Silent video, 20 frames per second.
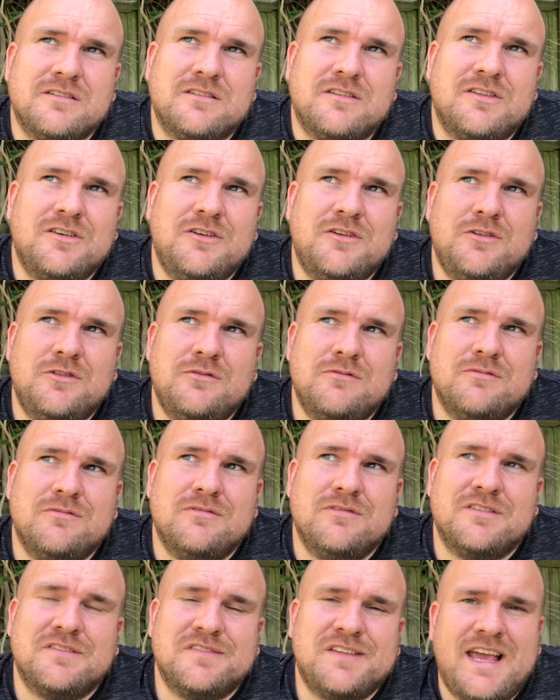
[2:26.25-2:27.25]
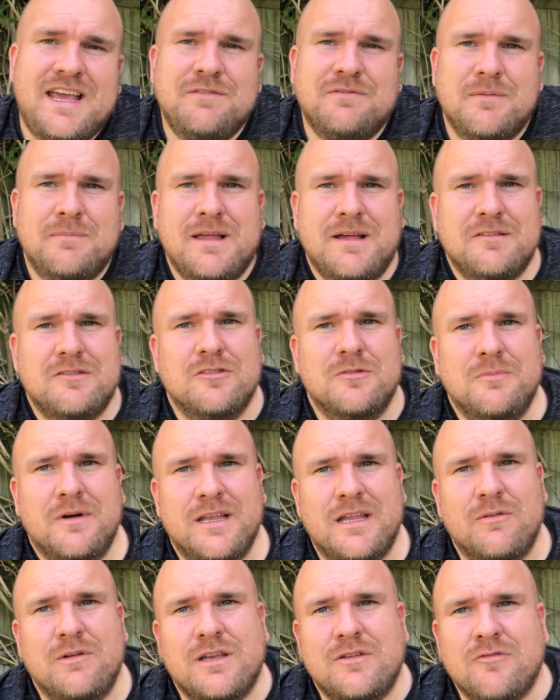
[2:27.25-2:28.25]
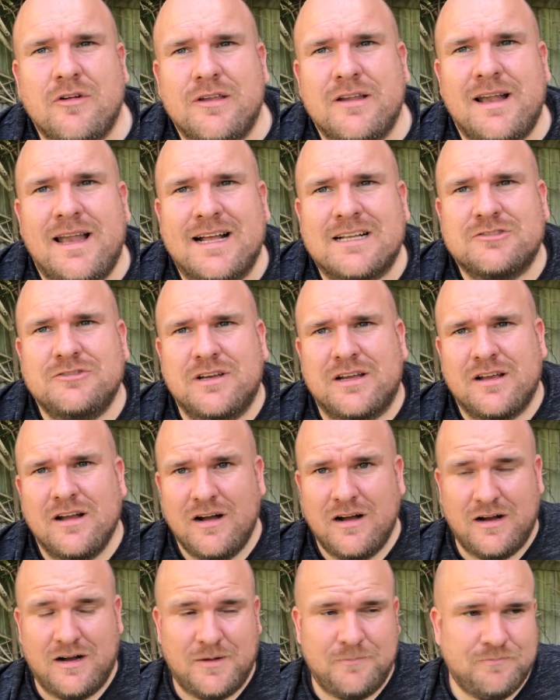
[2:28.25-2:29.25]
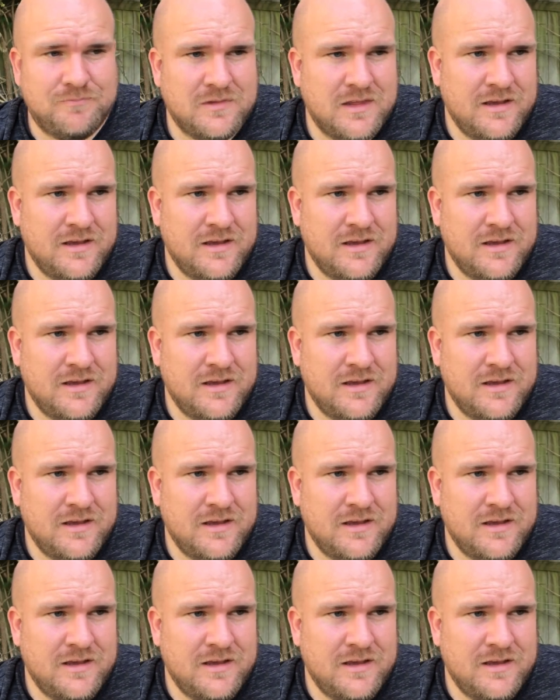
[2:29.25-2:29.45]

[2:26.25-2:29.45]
to save up that sort of money when you run an electric car.